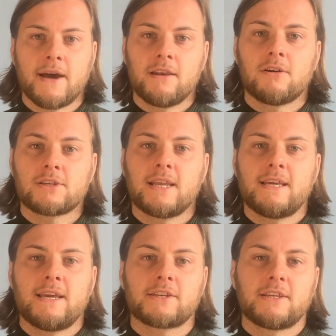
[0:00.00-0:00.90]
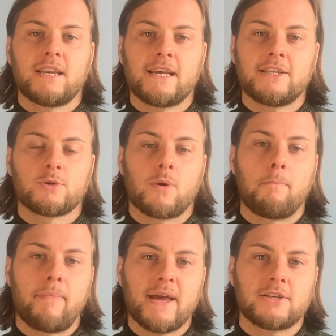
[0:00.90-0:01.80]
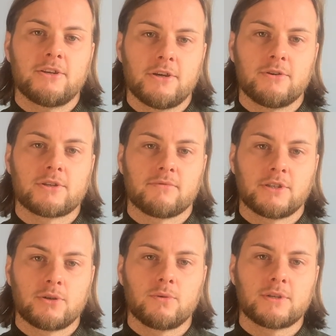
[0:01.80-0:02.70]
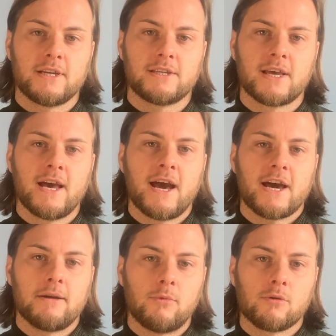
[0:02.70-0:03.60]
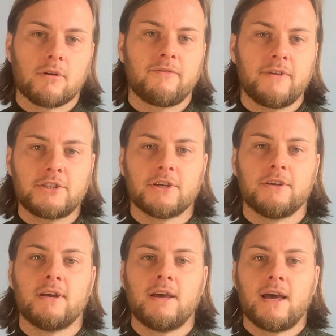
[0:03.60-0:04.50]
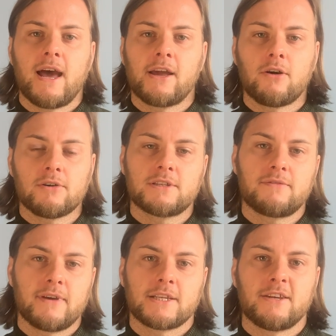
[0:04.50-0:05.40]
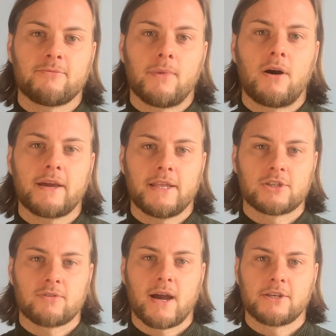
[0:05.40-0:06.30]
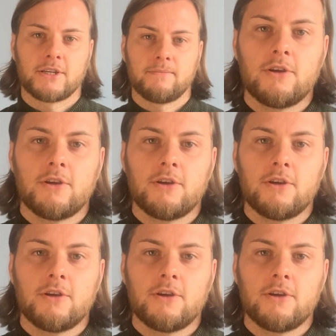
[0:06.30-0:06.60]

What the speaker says: And lastly, it's going to lead to a better use of resources and a more efficient and cost-effective marketing strategy.